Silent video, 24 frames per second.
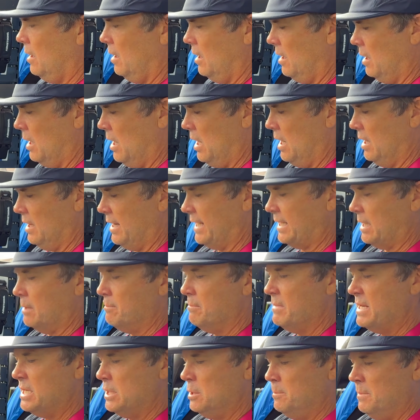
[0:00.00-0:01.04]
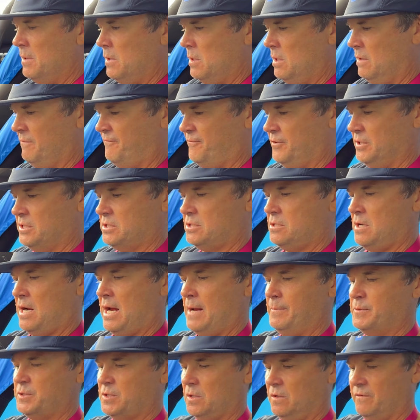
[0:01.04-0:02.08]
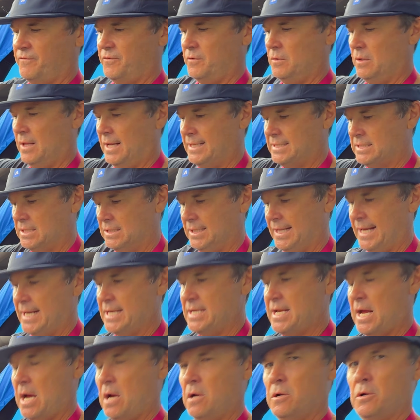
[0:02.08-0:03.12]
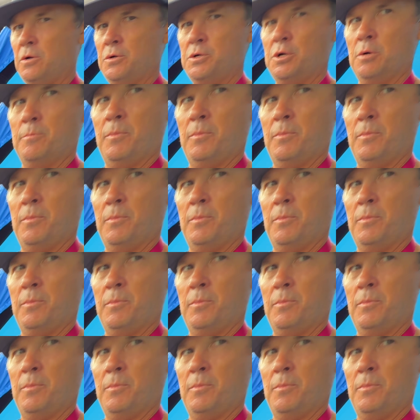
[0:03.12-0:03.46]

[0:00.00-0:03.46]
like a minimal foot strap. So if you like to lay down on your